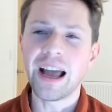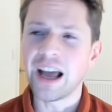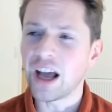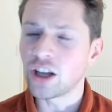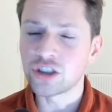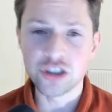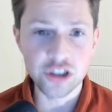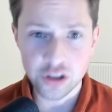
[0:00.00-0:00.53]

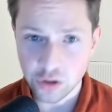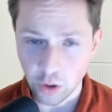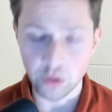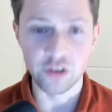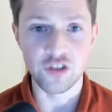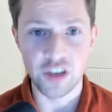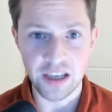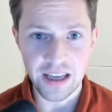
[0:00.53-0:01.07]

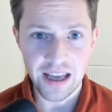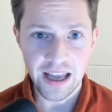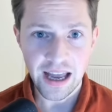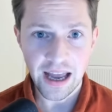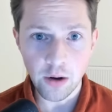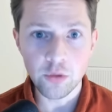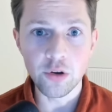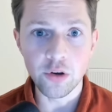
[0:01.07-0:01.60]
astonishing
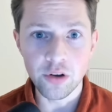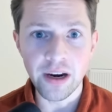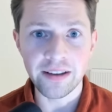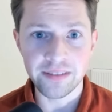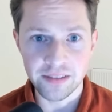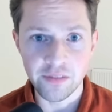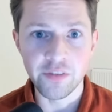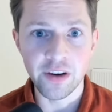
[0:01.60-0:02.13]
how good
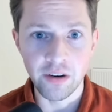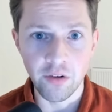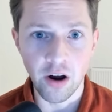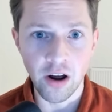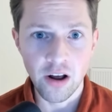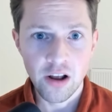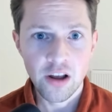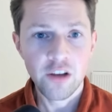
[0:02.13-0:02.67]
Aston Villa are.
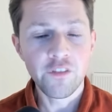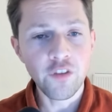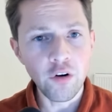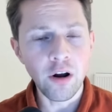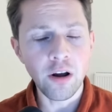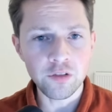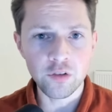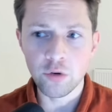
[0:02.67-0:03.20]
For
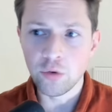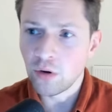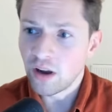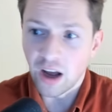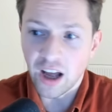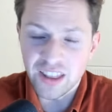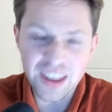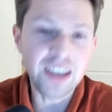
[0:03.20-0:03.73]
Arsenal,
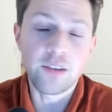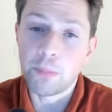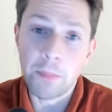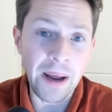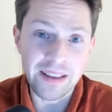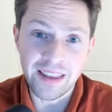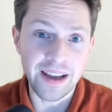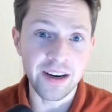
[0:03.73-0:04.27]
I think it's a
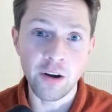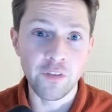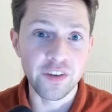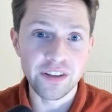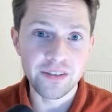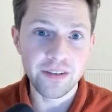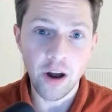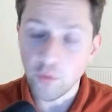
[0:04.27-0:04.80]
bad day at the
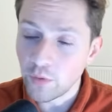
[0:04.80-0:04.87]
office. I